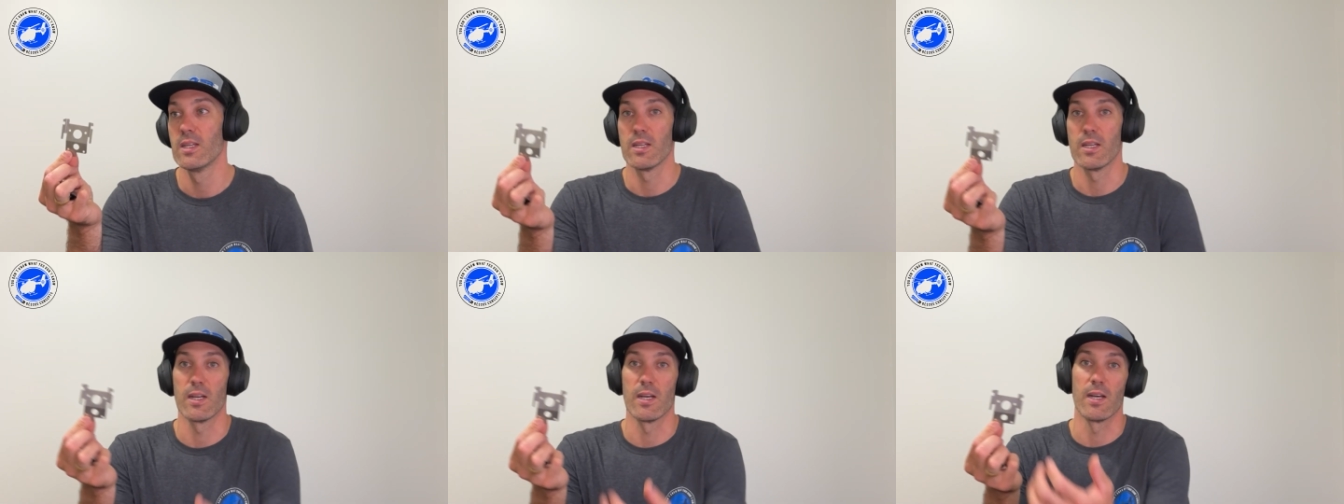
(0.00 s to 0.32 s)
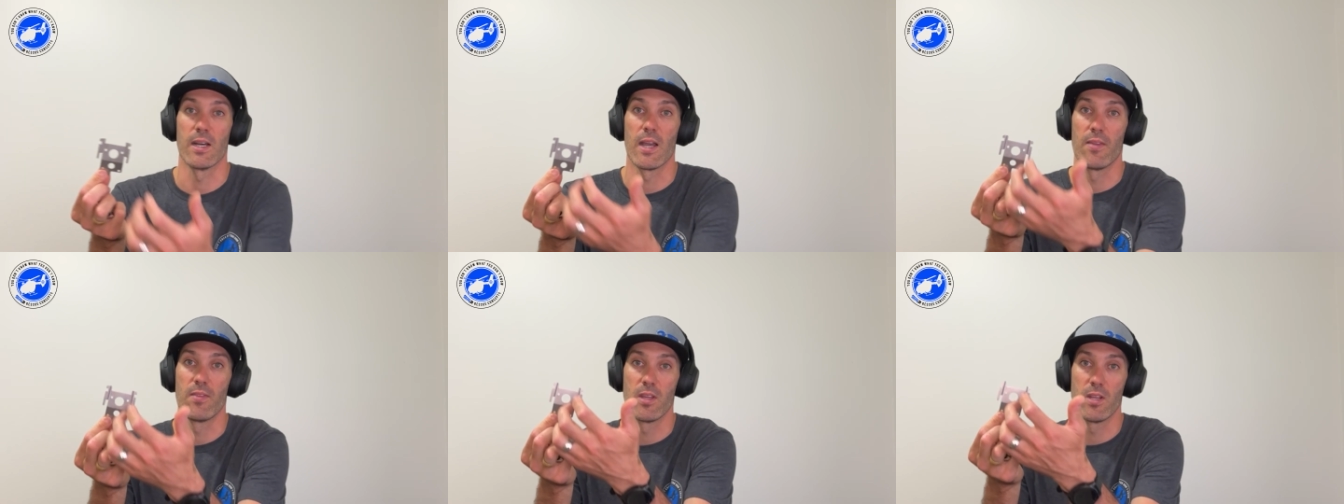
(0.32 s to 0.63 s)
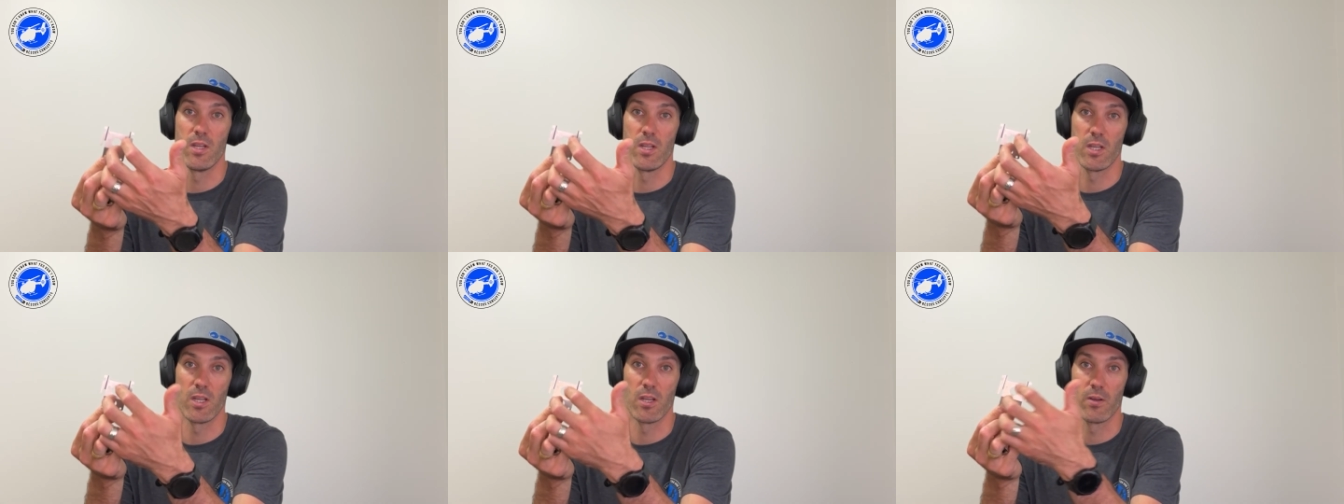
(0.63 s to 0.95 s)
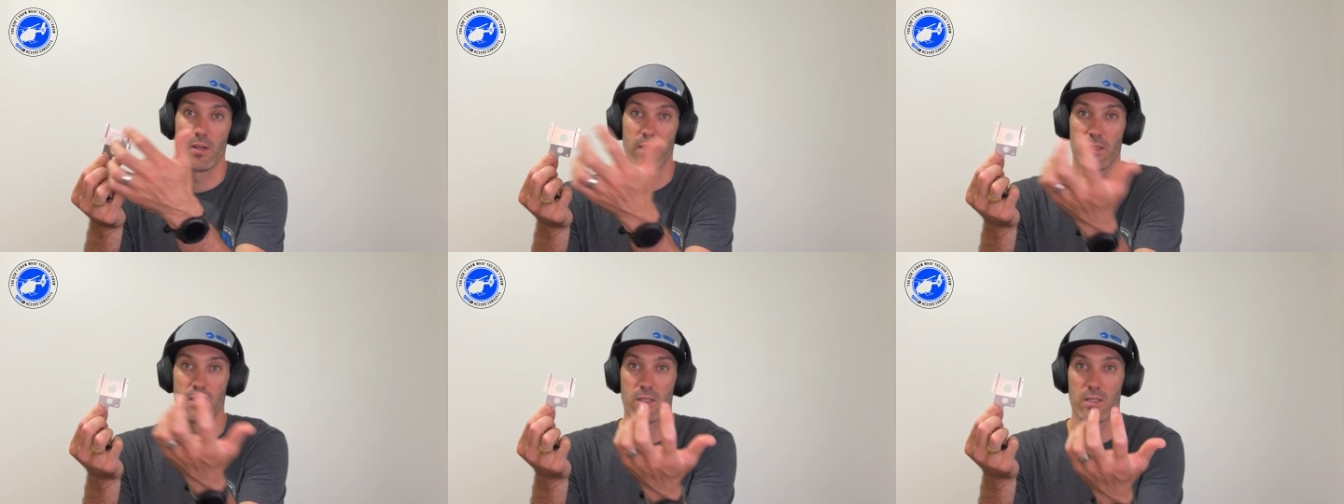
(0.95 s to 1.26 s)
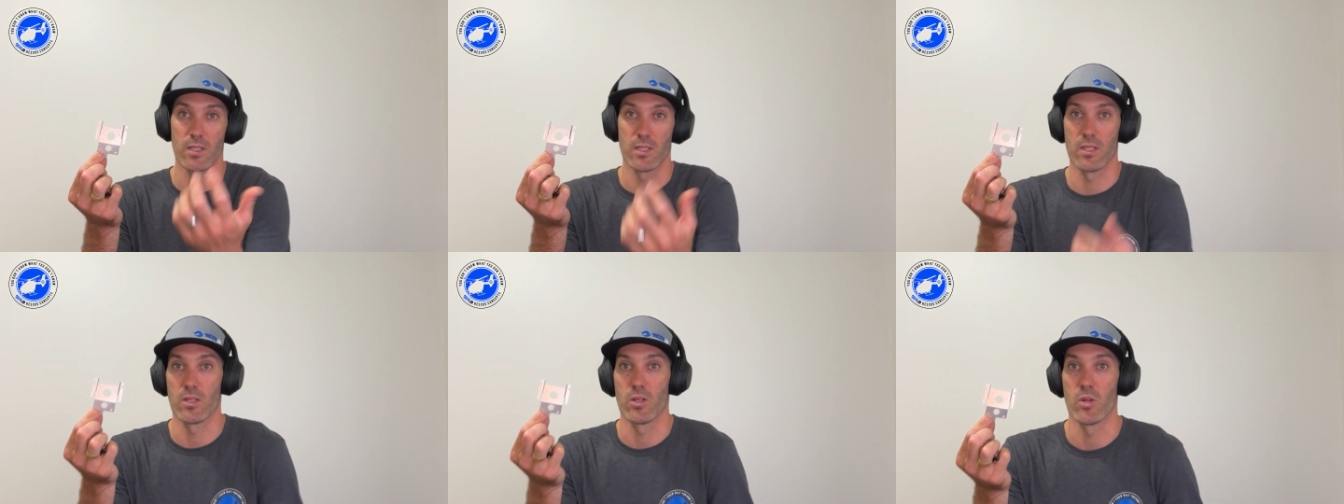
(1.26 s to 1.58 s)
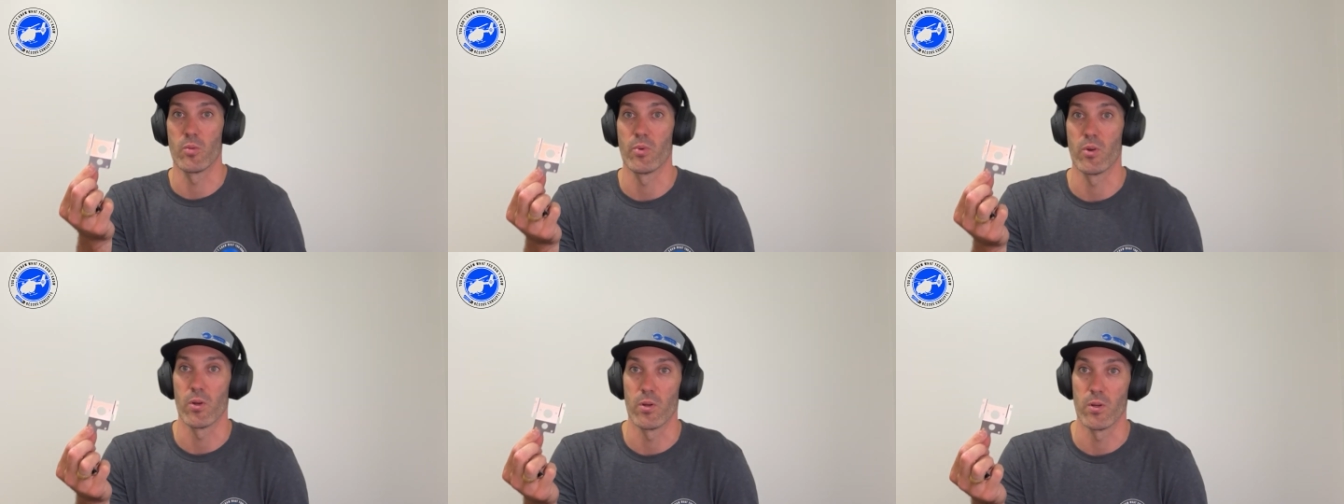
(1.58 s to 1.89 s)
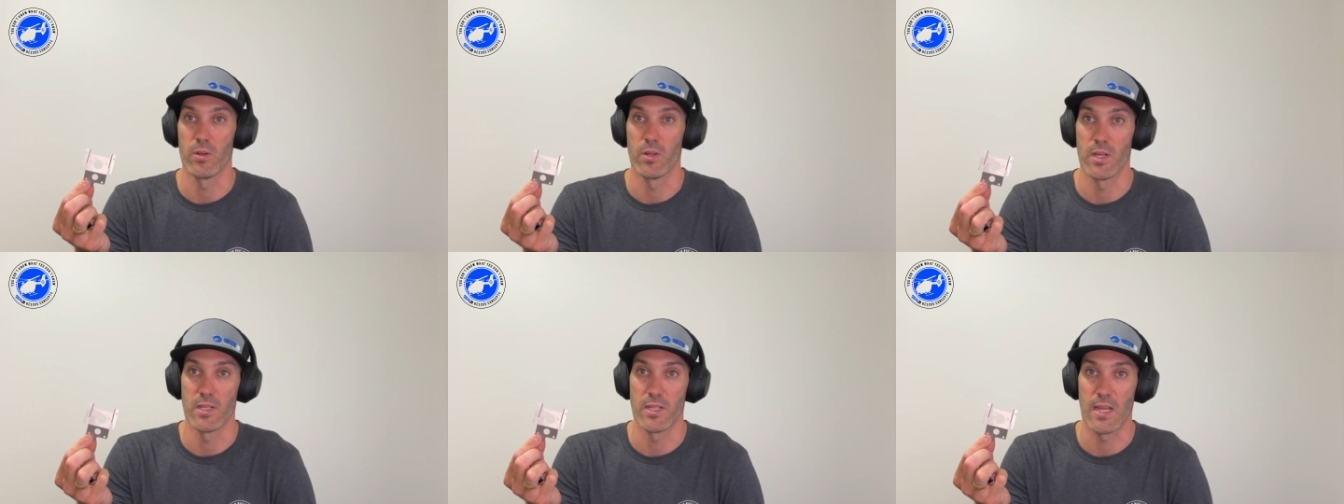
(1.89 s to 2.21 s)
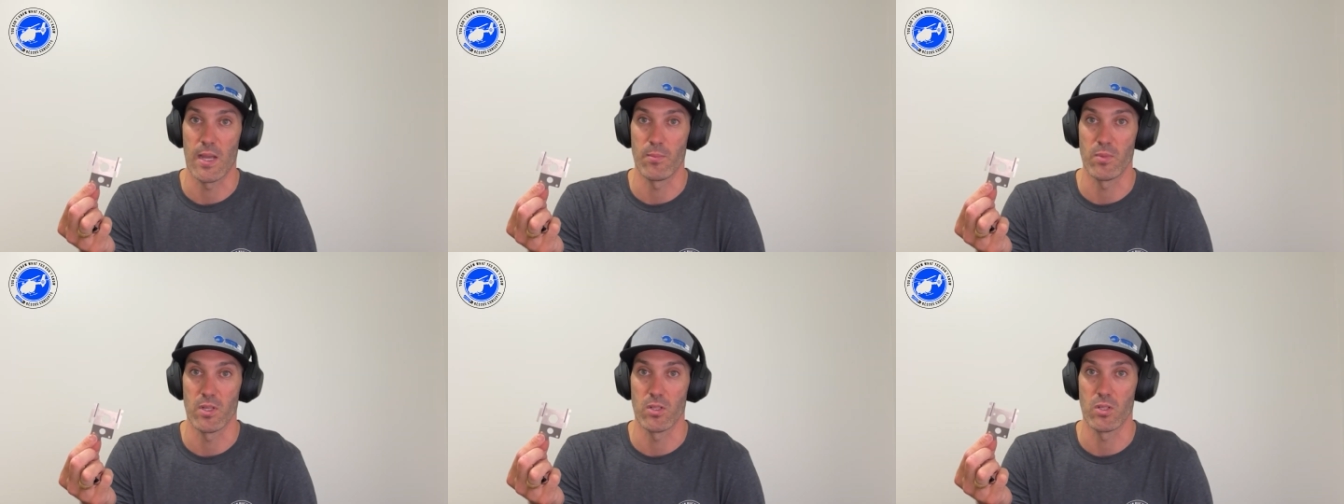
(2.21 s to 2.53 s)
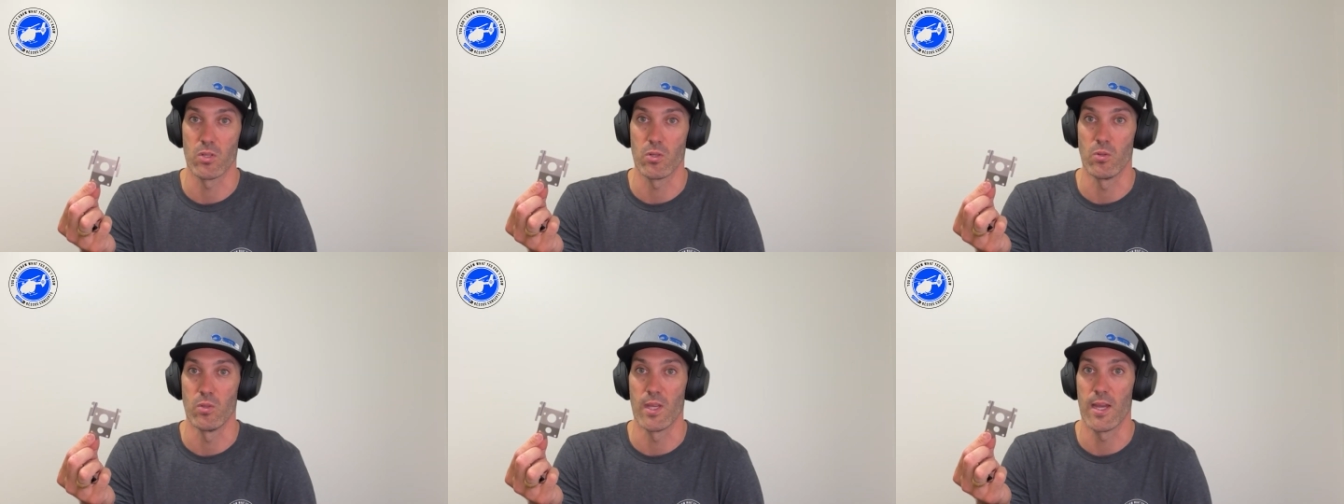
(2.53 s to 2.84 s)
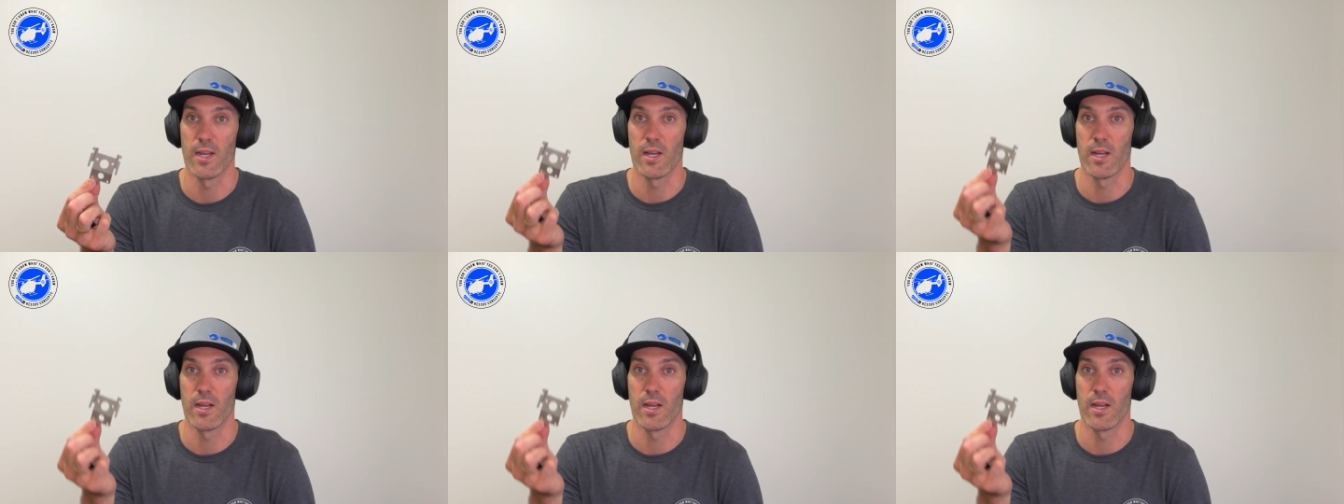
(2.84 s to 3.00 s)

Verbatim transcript: And then you can go ahead and stick a GoPro adapter to that.